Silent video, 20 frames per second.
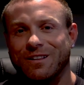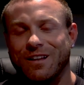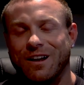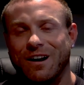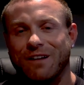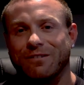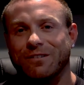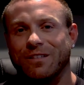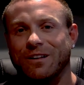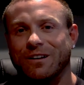
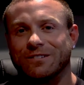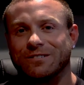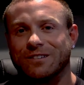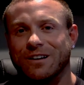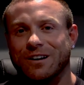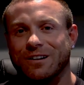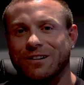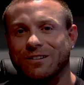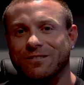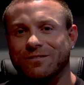everything's
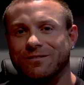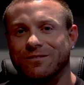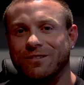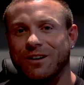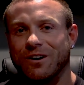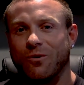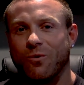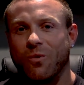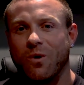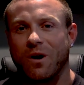
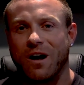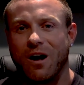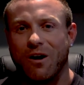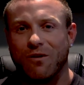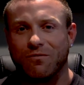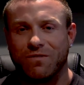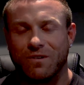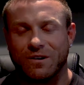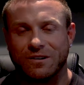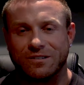gonna work
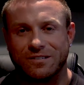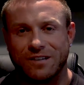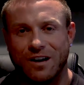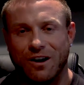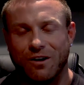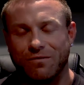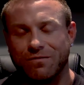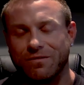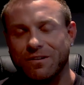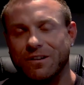out for
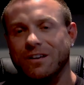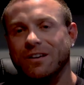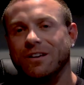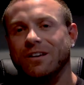itself.